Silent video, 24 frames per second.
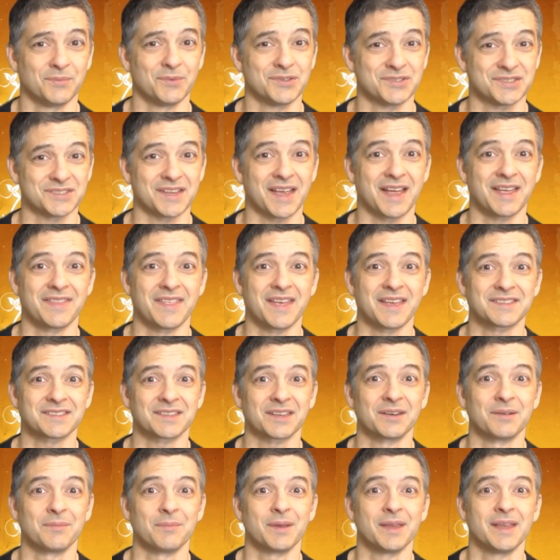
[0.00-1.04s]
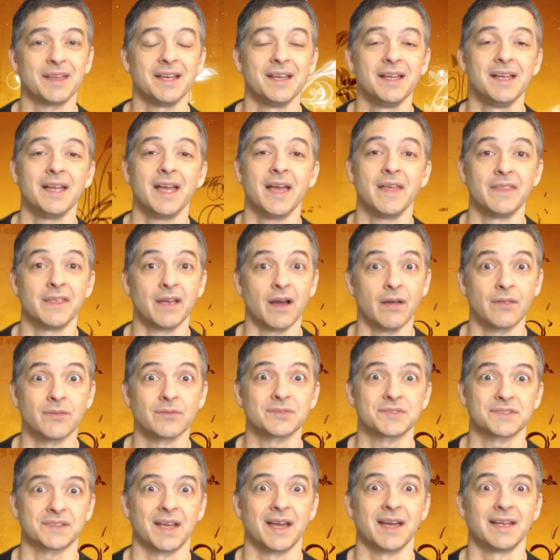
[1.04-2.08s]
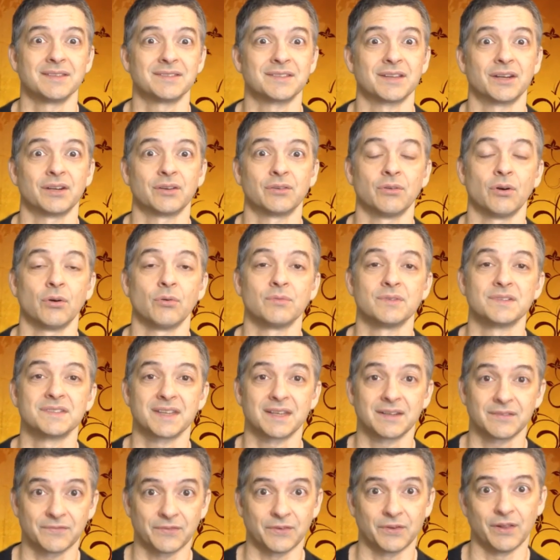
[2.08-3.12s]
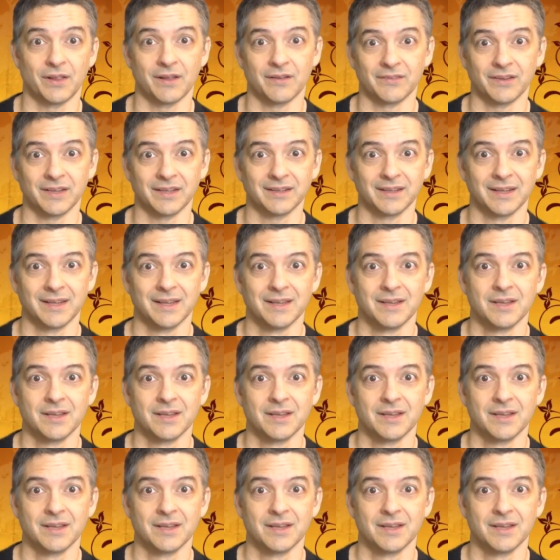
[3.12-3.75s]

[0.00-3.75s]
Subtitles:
side that's going to be? And the other side is going to grow resentful of it.